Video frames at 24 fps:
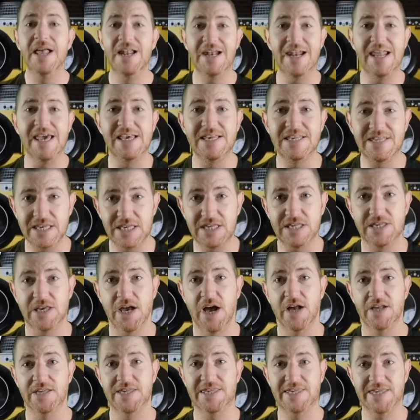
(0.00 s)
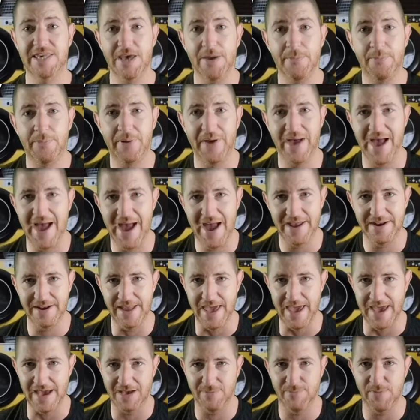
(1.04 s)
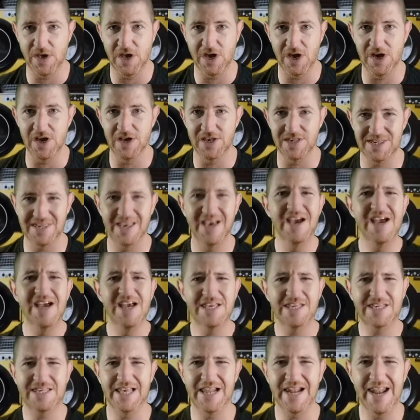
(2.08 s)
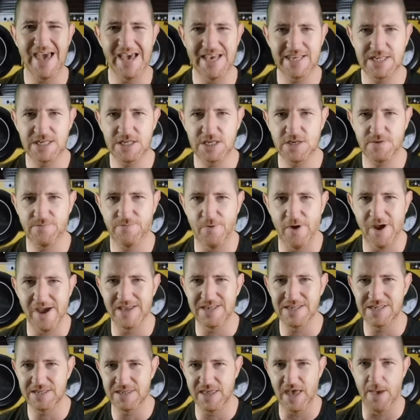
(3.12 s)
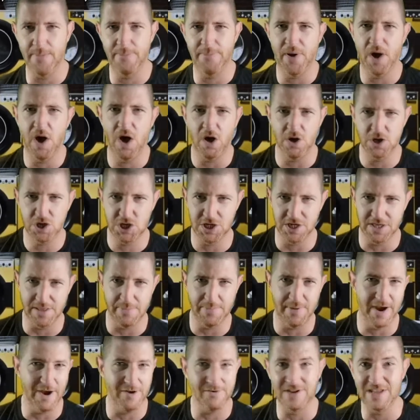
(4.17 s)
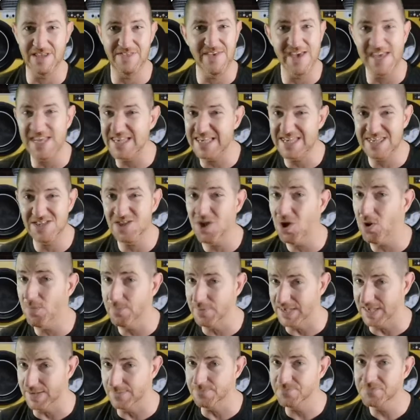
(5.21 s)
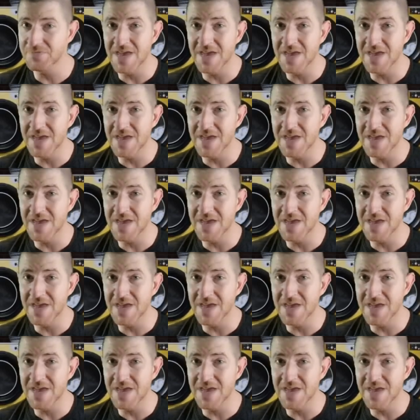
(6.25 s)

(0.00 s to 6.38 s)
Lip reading: Liz starts to panic because Celeste's friends, they're posh and apparently they're snobby.